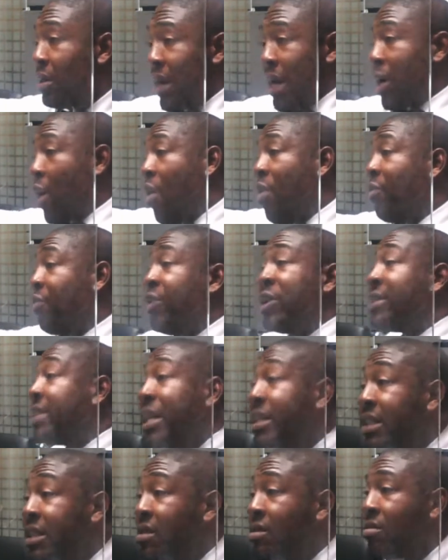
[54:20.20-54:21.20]
na na on
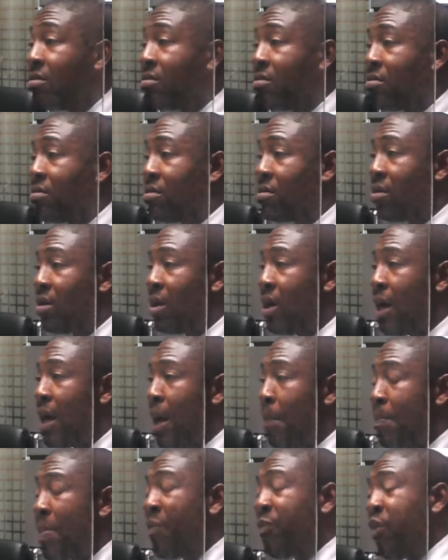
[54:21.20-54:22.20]
fitashi.
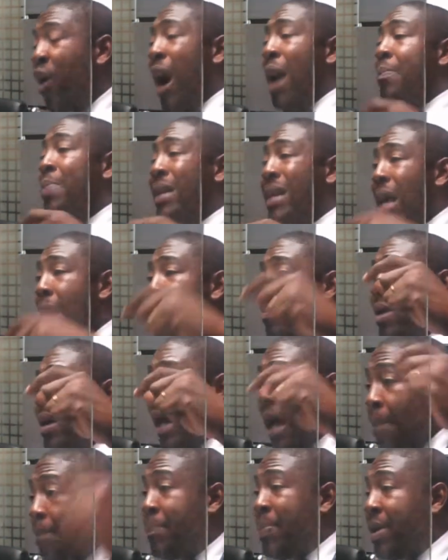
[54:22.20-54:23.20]
Before I became
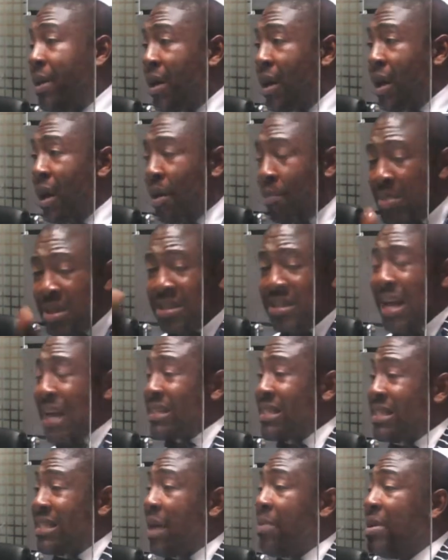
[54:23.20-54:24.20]
MP, me
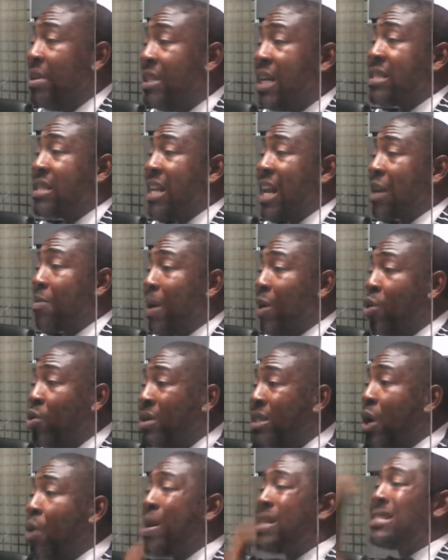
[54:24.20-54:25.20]
started say me chase Lekman
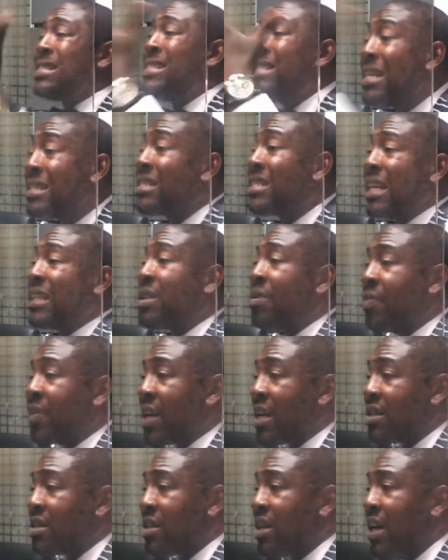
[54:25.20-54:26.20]
Road. There were 6
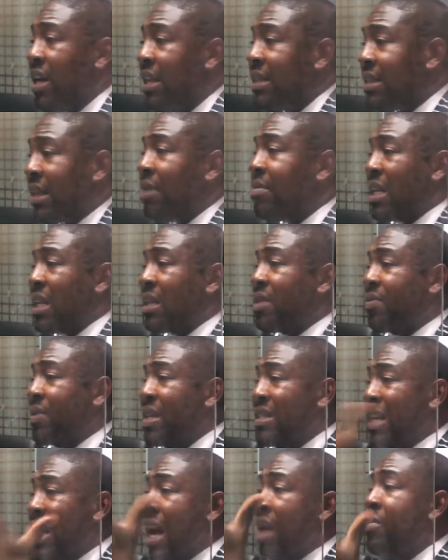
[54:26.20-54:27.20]
certificates, interim
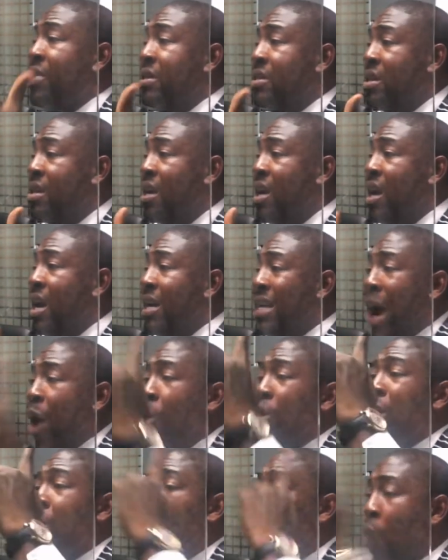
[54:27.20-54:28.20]
certificates I raise. Not
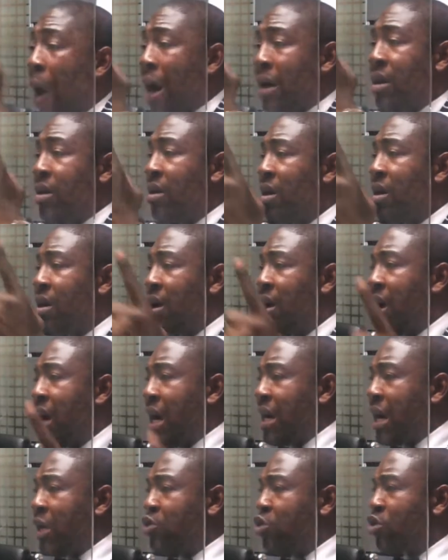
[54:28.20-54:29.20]
only one.
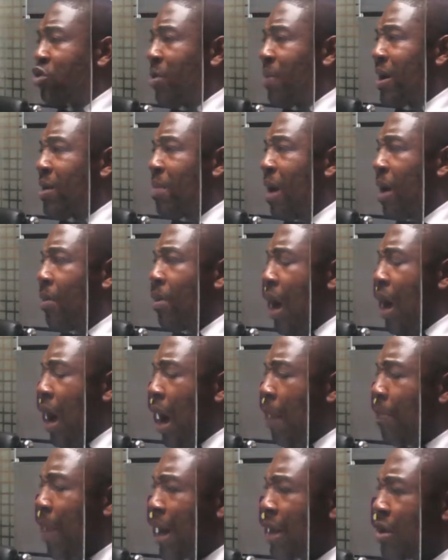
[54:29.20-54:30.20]
And na John Dramani ma
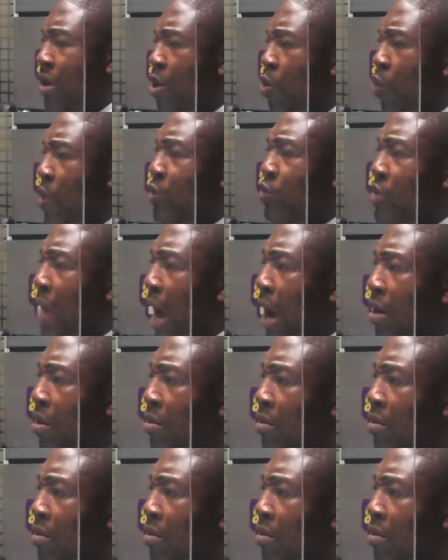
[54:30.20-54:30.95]
abain wetia.